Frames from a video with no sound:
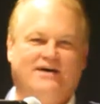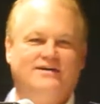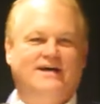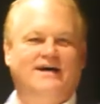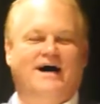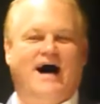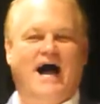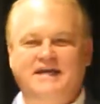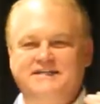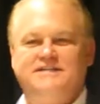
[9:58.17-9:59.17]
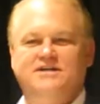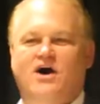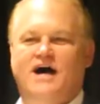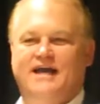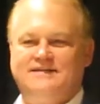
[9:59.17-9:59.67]
Now, I did
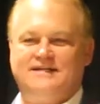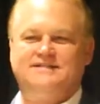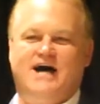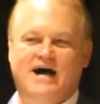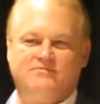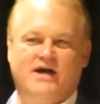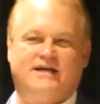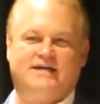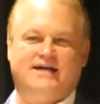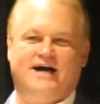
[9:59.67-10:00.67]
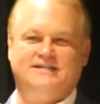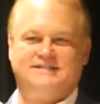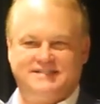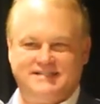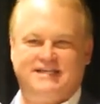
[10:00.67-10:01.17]
not at the time recognize
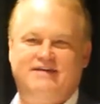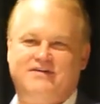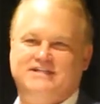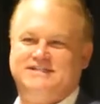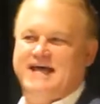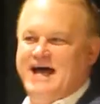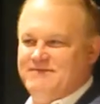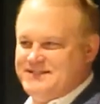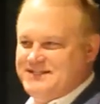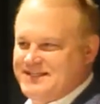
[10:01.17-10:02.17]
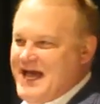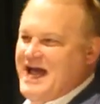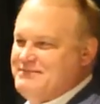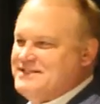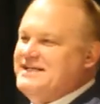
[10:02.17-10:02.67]
the significance of that.
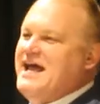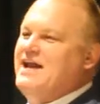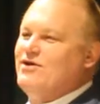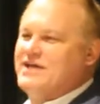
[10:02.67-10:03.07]
Today,